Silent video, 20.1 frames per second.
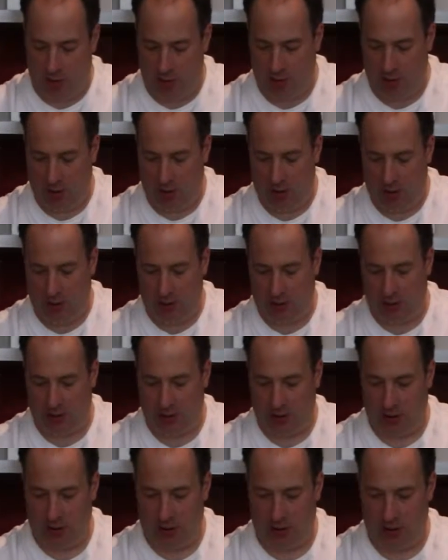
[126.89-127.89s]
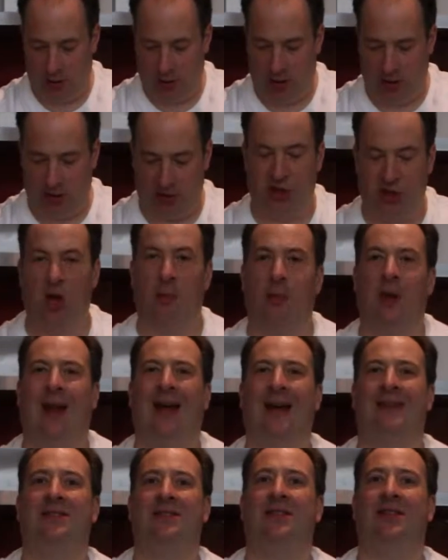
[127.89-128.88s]
and it's got some
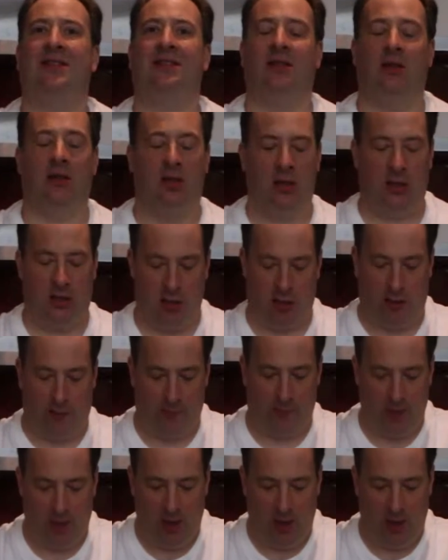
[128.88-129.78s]
elasticity to it.